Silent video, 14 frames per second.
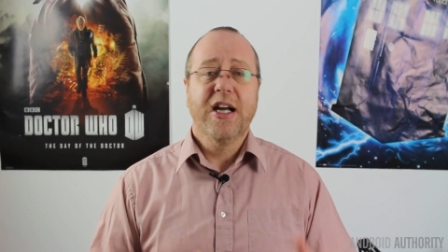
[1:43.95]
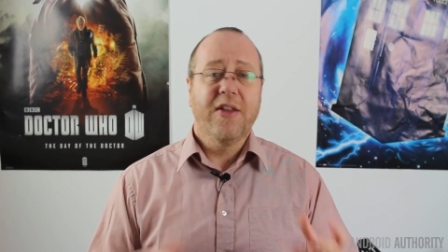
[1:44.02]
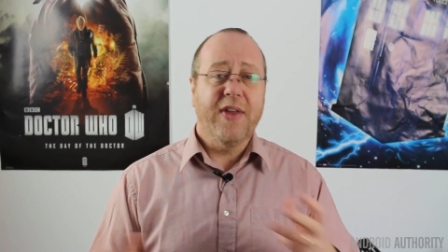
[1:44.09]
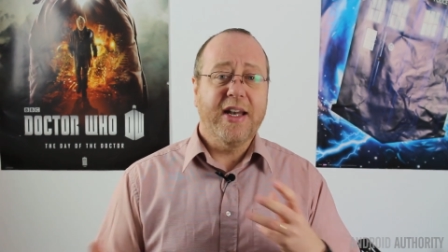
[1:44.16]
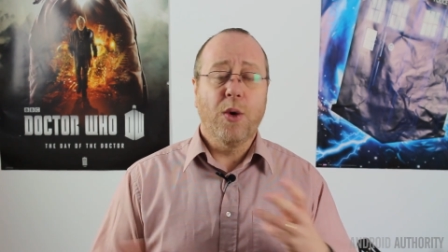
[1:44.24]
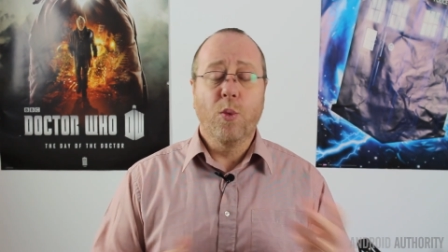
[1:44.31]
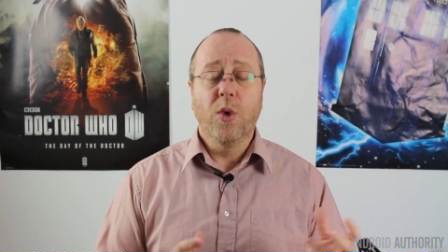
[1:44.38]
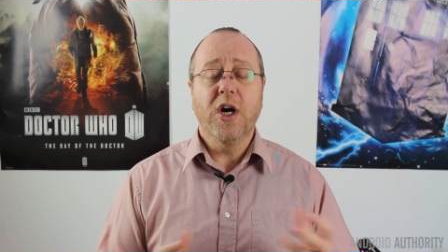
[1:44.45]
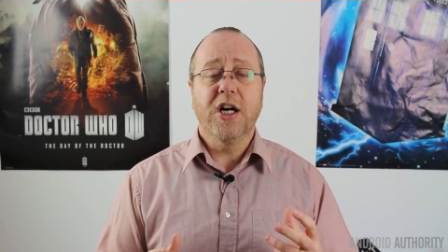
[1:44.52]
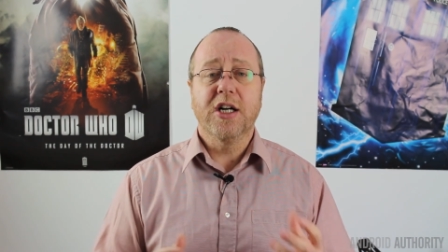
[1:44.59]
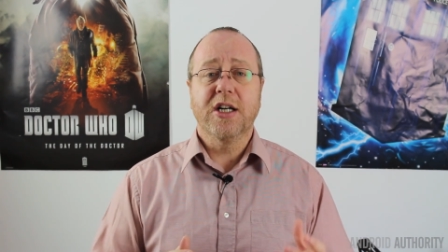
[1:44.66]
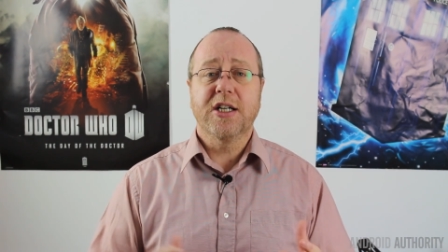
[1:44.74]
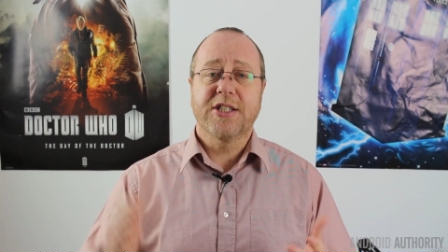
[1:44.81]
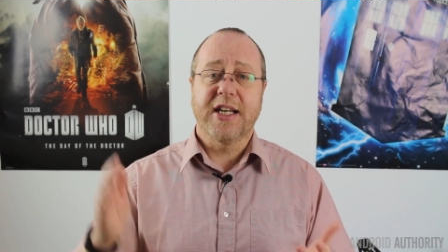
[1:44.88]
then it
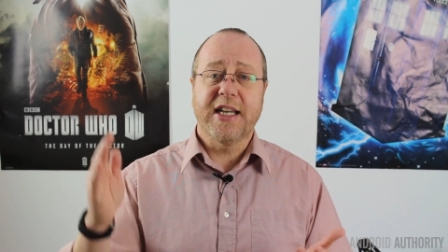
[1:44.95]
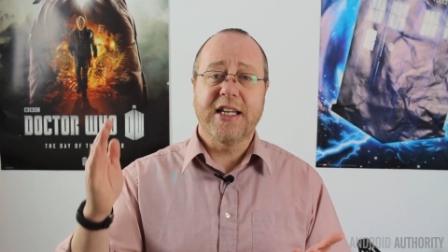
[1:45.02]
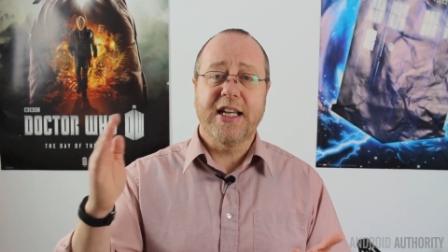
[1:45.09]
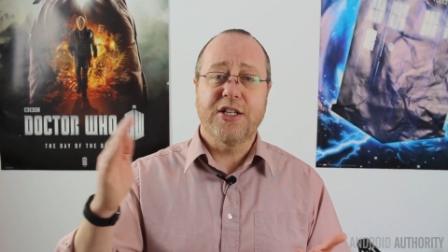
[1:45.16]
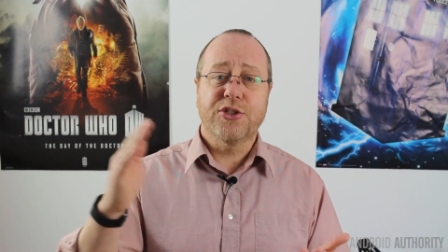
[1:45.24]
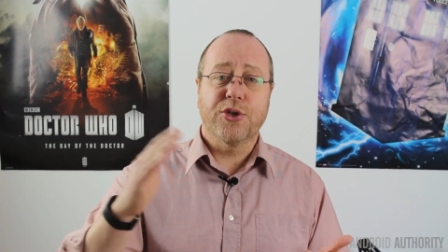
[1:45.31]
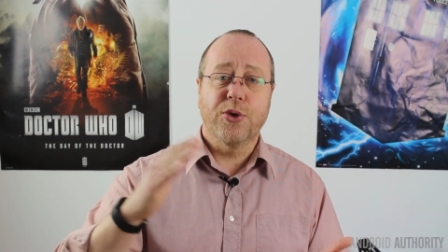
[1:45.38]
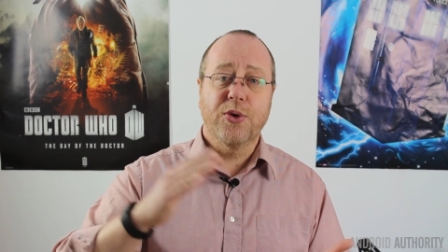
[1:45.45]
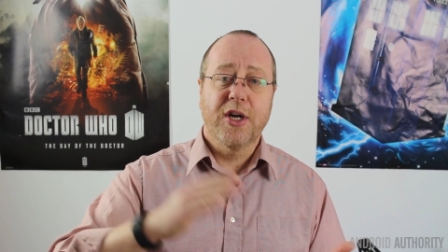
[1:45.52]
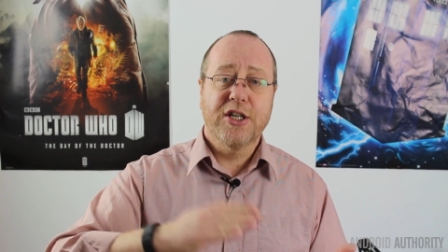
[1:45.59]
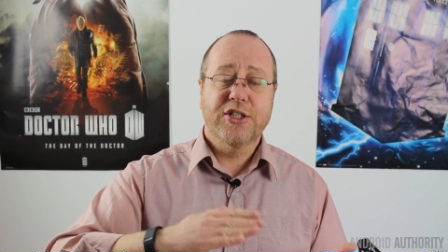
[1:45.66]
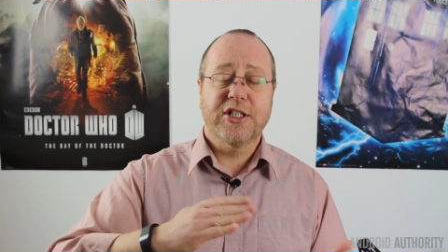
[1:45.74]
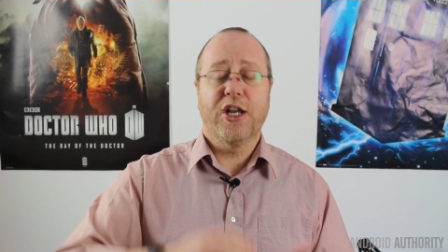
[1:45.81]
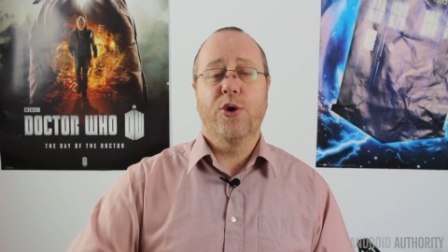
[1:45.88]
works that it needs to
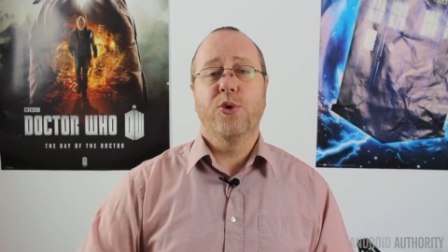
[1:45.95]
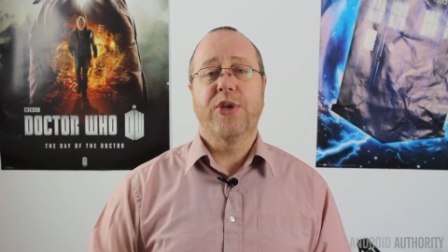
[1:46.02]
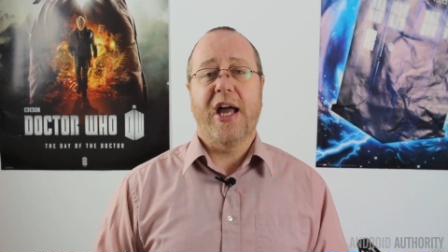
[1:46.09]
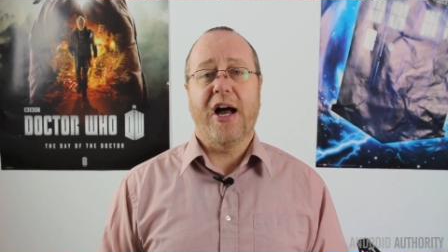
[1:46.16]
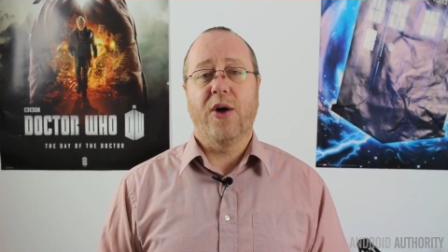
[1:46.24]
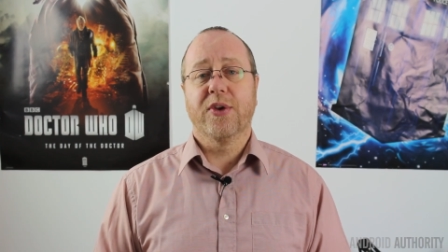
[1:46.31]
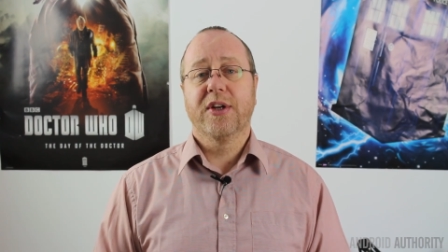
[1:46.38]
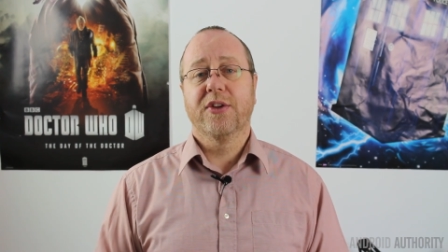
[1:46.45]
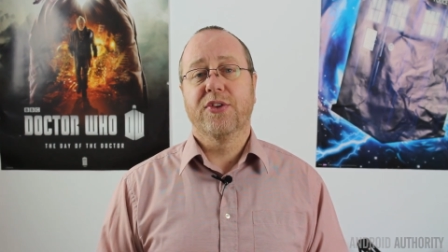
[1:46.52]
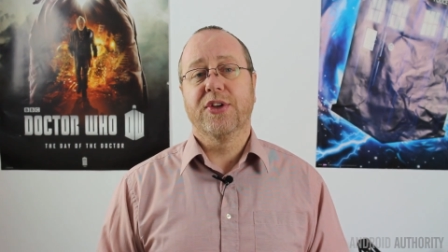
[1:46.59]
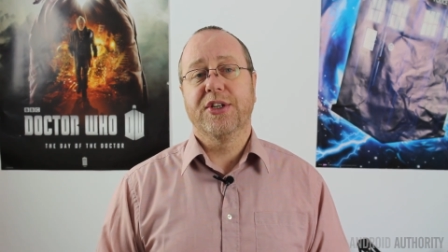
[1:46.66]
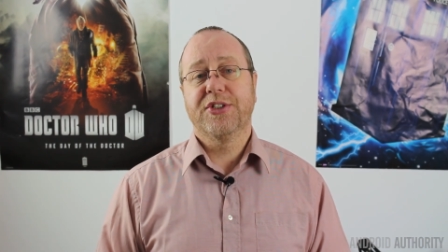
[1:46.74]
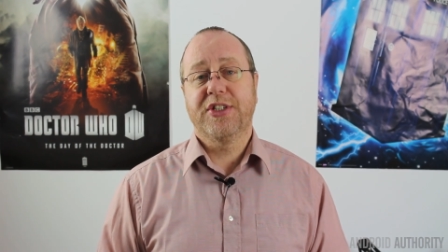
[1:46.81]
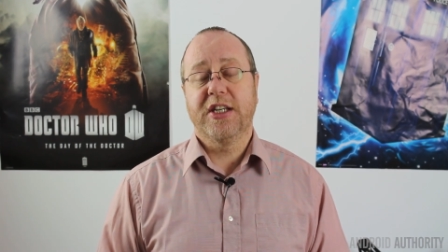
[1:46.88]
slow down
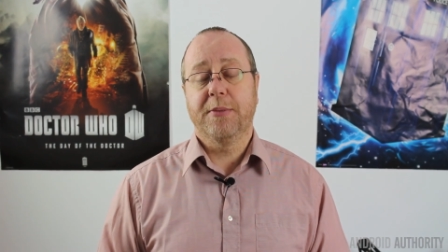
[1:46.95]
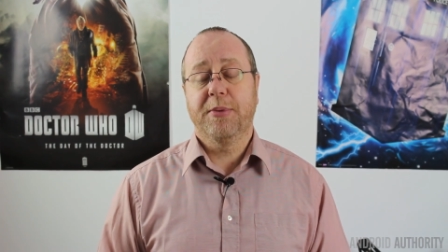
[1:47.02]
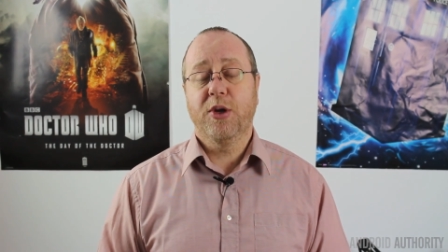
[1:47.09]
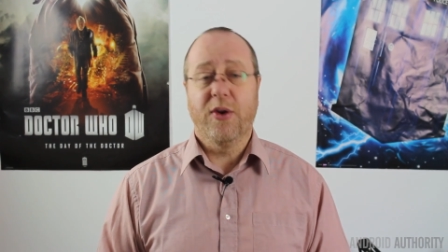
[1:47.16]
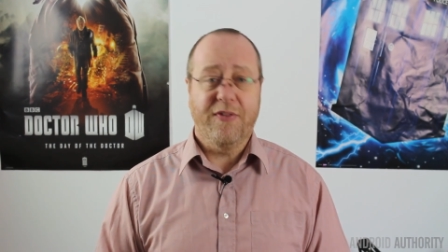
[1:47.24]
the C P U.